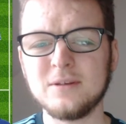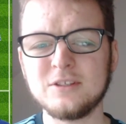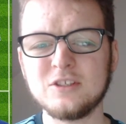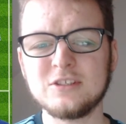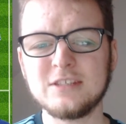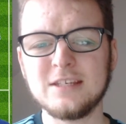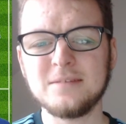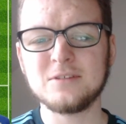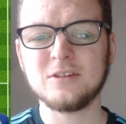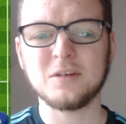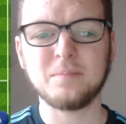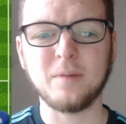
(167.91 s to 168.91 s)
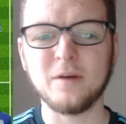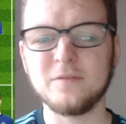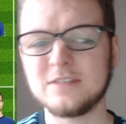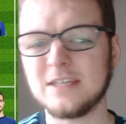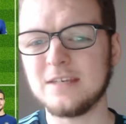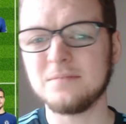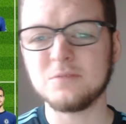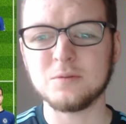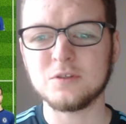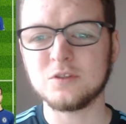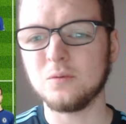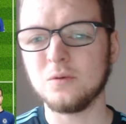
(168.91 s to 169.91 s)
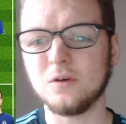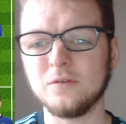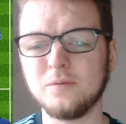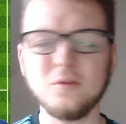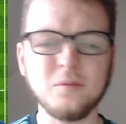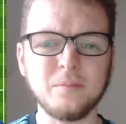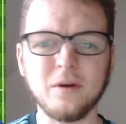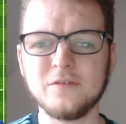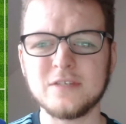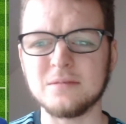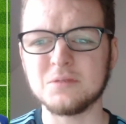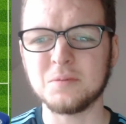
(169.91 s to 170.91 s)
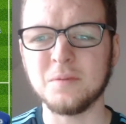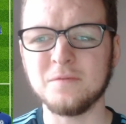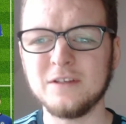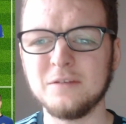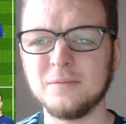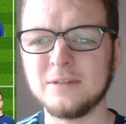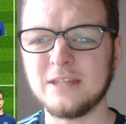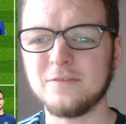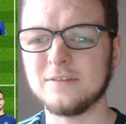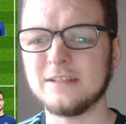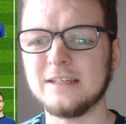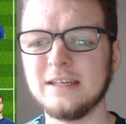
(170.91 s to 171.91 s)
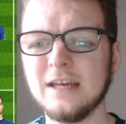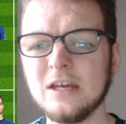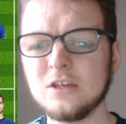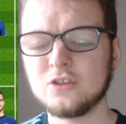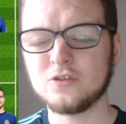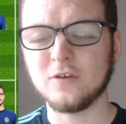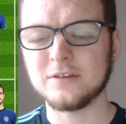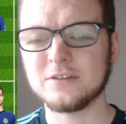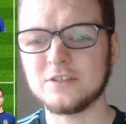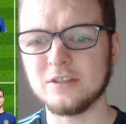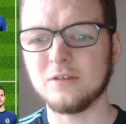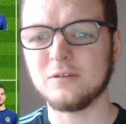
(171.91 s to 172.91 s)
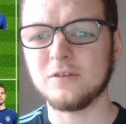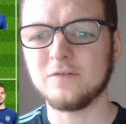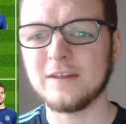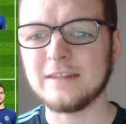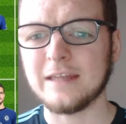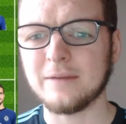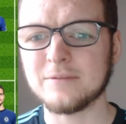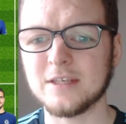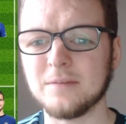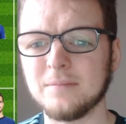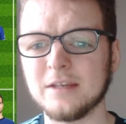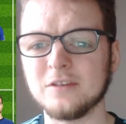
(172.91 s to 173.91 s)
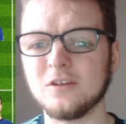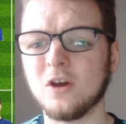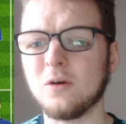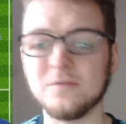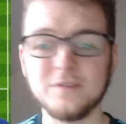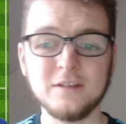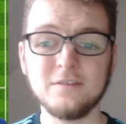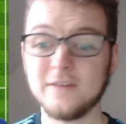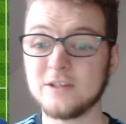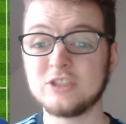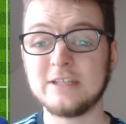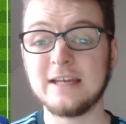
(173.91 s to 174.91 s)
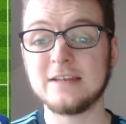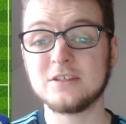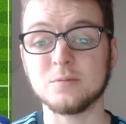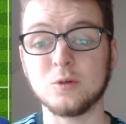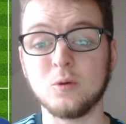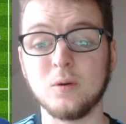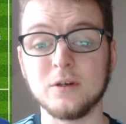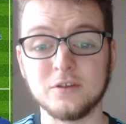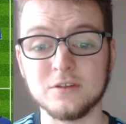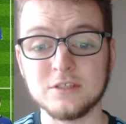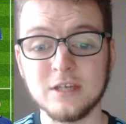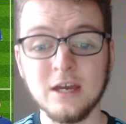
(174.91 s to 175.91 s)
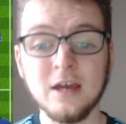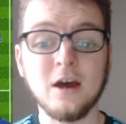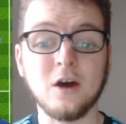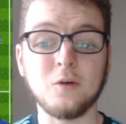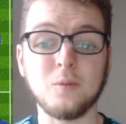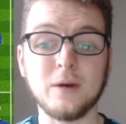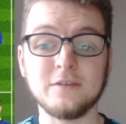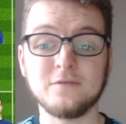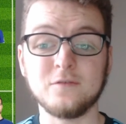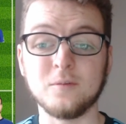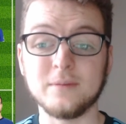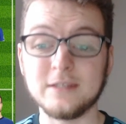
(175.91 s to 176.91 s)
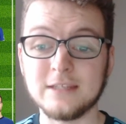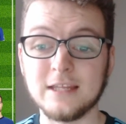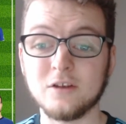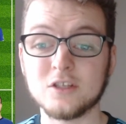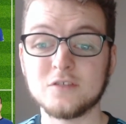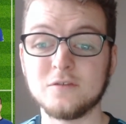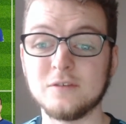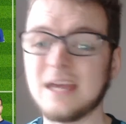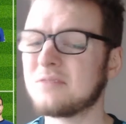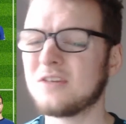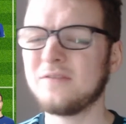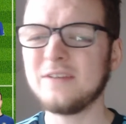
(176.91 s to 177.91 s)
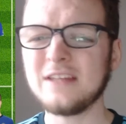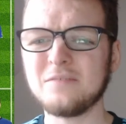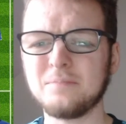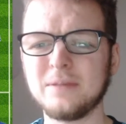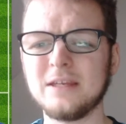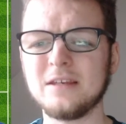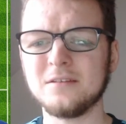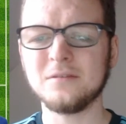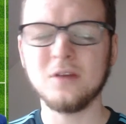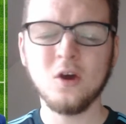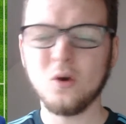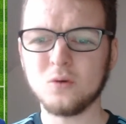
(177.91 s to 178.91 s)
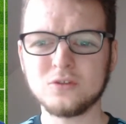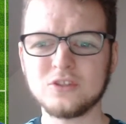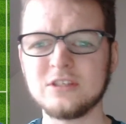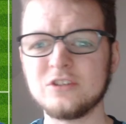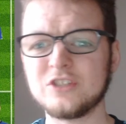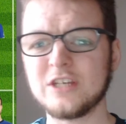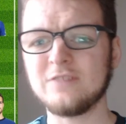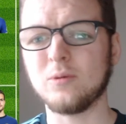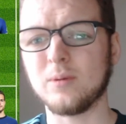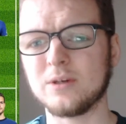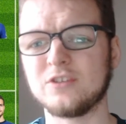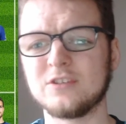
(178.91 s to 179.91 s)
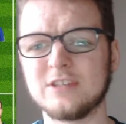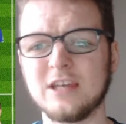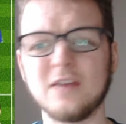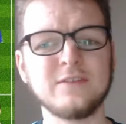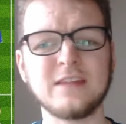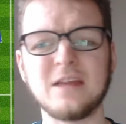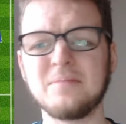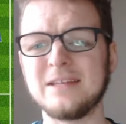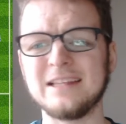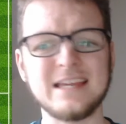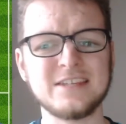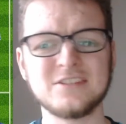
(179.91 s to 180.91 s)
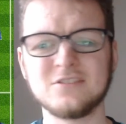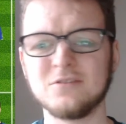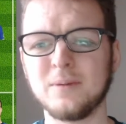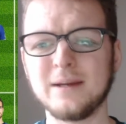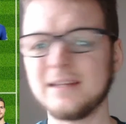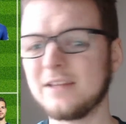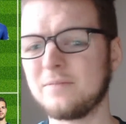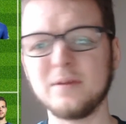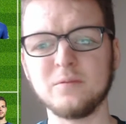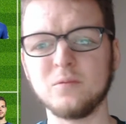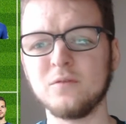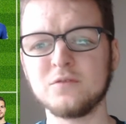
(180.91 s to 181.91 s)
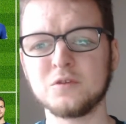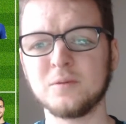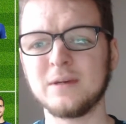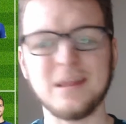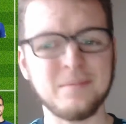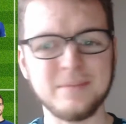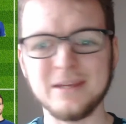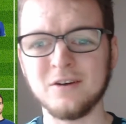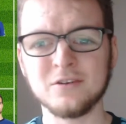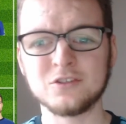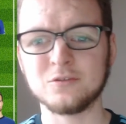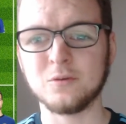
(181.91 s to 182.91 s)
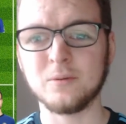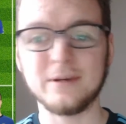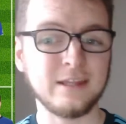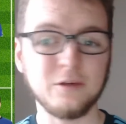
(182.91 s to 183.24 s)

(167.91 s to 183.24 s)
It just seems like both teams were sort of, well, not both teams, but Villa were definitely trying to, defend. That was their main goal. And Villa have actually had some quite good away form in their last few games. I think they've beaten, or just in general, I should say, I think they beat Leicester away, they've beat Wolves away, they beat Arsenal away.